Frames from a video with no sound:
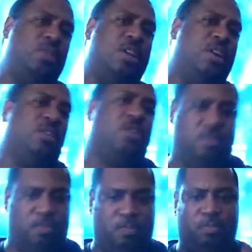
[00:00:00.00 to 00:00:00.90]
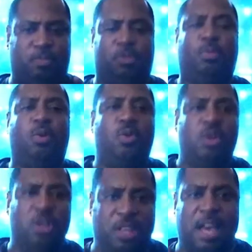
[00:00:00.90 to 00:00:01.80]
They're
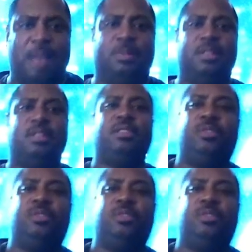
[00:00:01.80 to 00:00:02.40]
exploring other options.